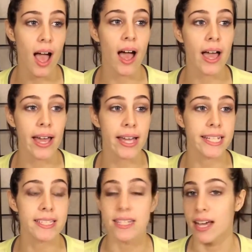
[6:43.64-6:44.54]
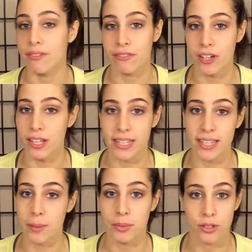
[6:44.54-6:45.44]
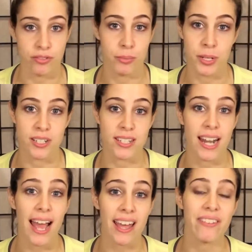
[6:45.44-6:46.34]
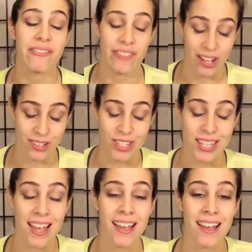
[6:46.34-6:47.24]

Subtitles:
I did not feel like that beautiful person. I felt